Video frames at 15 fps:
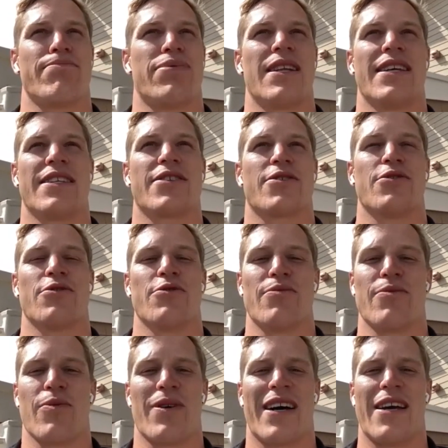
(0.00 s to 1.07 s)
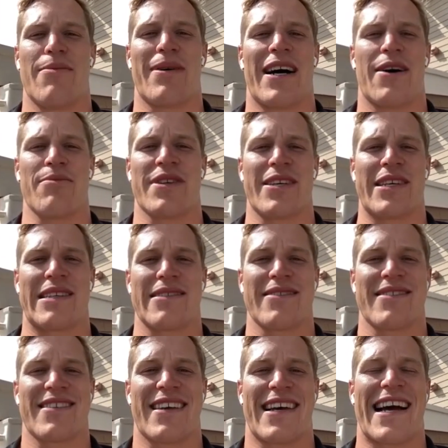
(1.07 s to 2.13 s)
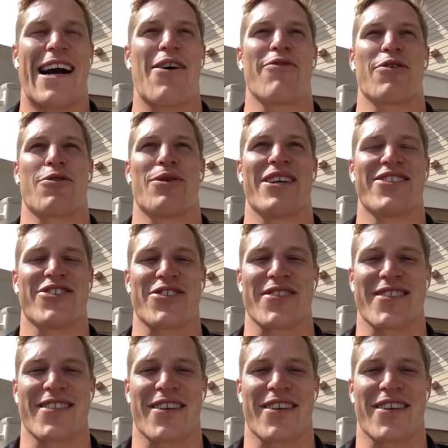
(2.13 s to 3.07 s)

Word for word: political way about me out of the question.